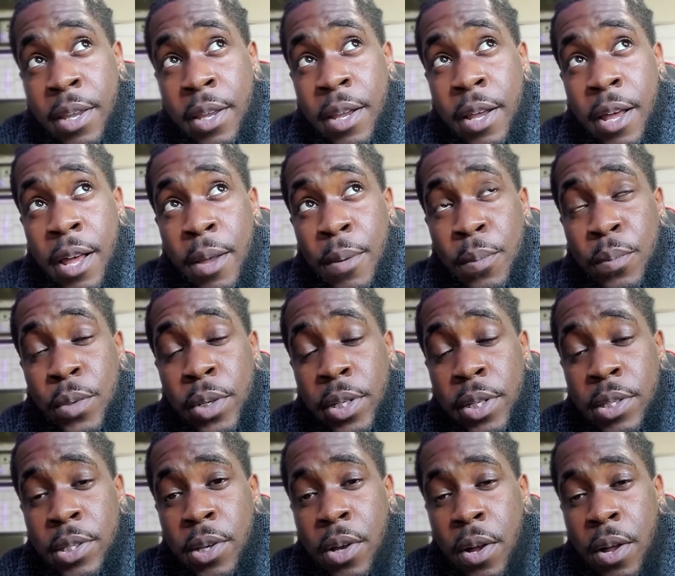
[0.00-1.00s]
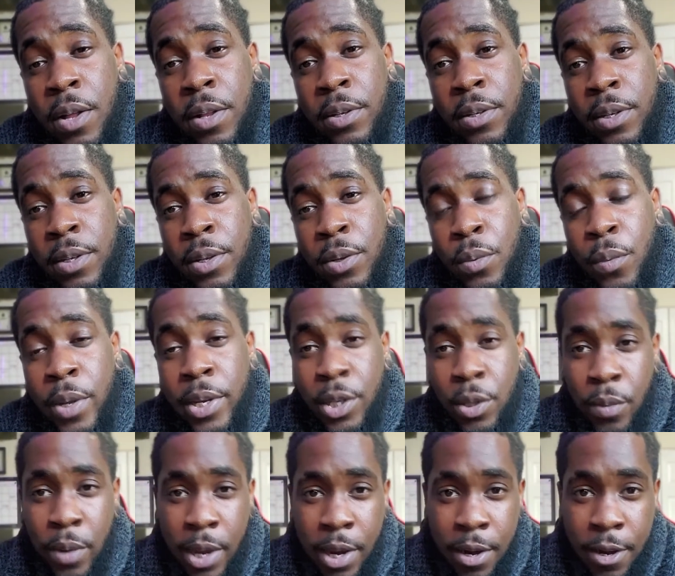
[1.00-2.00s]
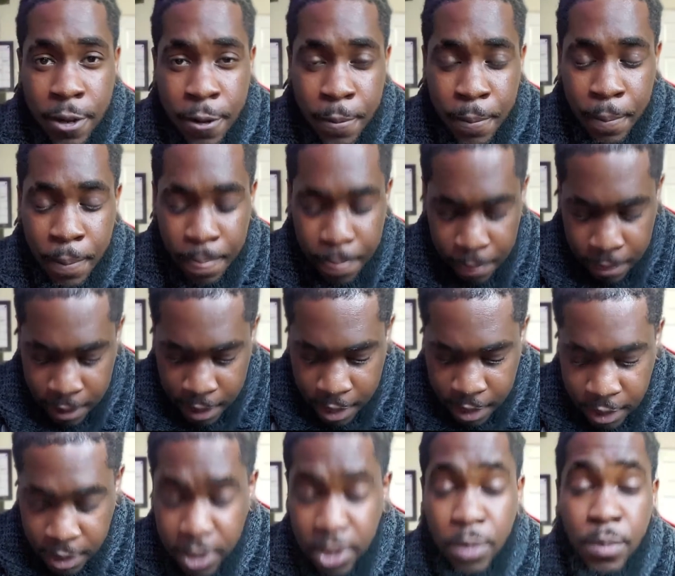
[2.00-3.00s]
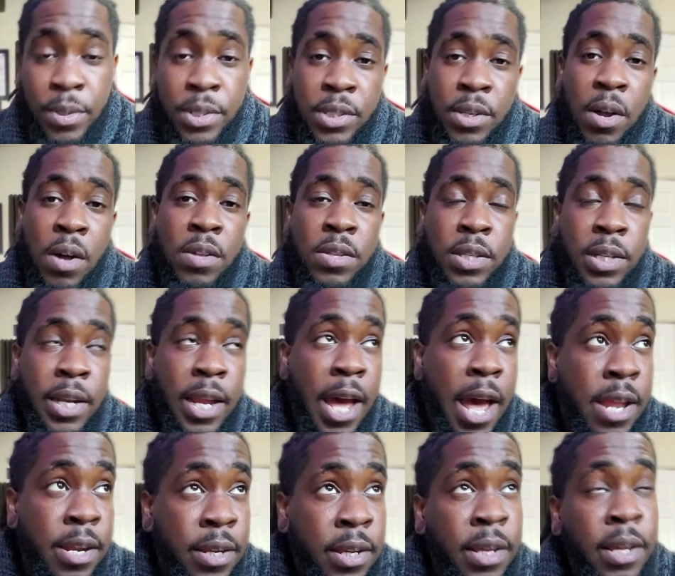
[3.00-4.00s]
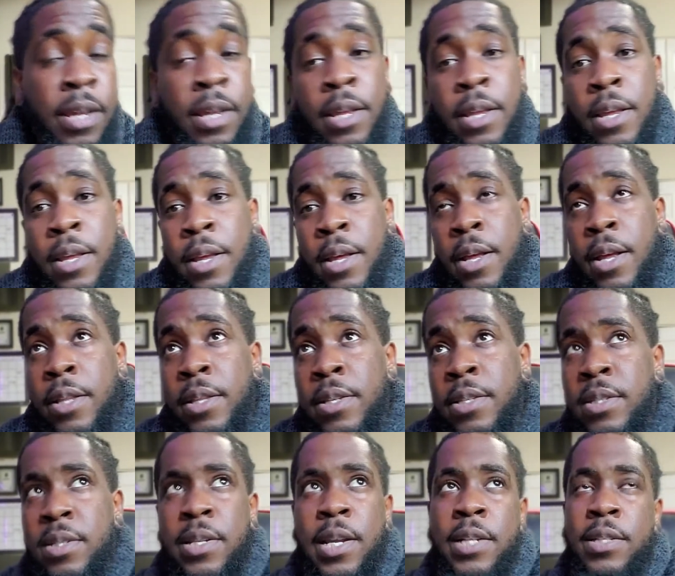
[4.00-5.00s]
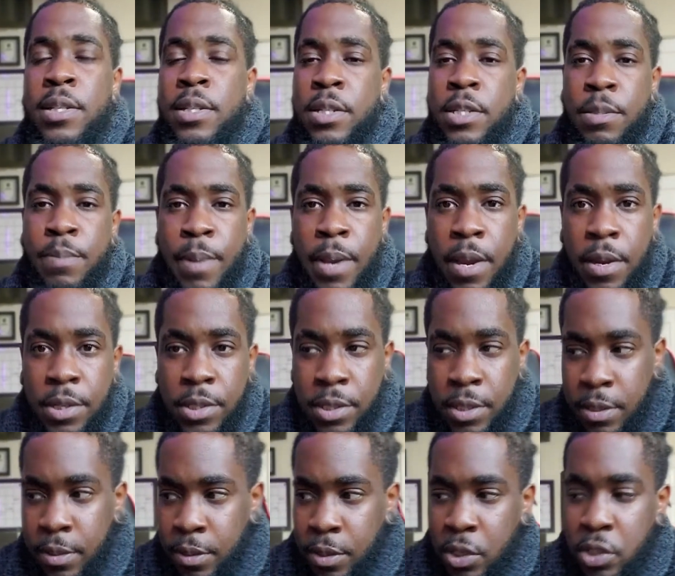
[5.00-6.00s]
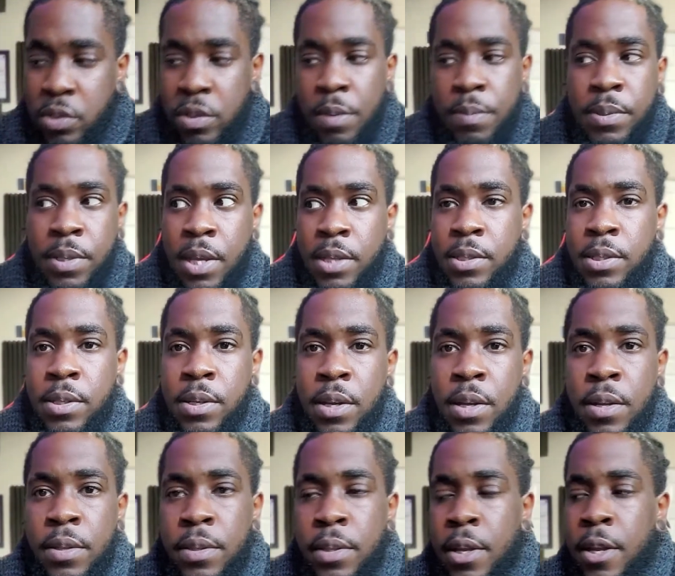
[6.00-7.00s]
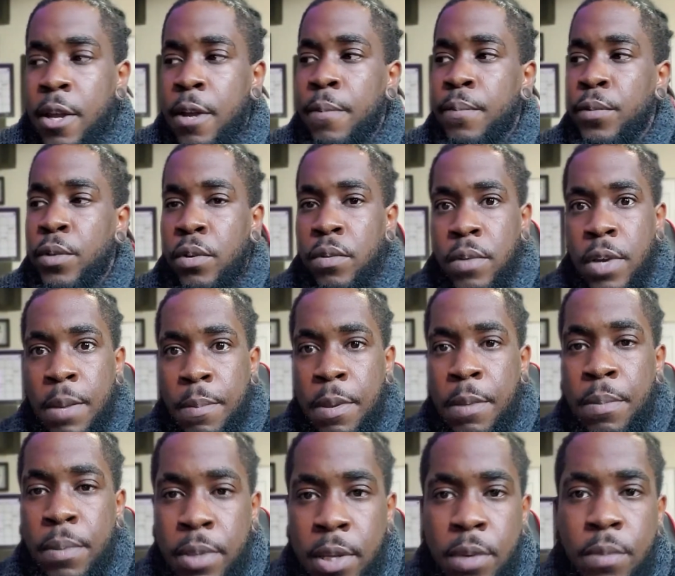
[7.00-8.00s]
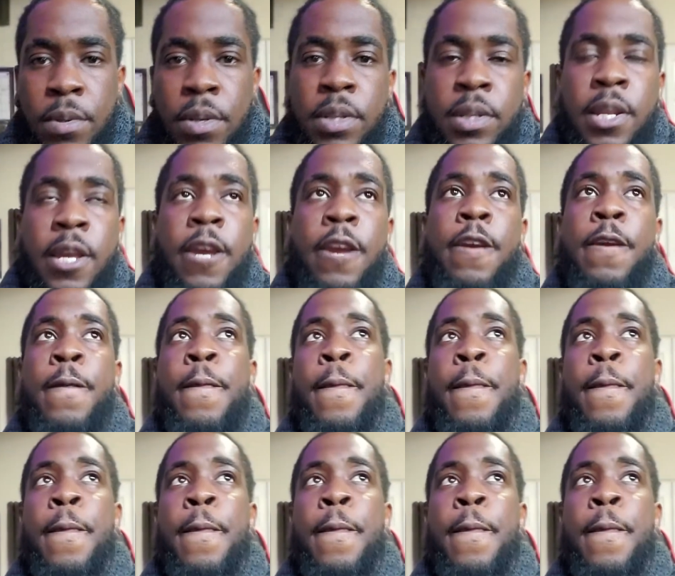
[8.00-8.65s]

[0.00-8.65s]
One is called Wedding Wire, and the other one's called The Knot. This is not to disparage those websites at all. Great people that work there.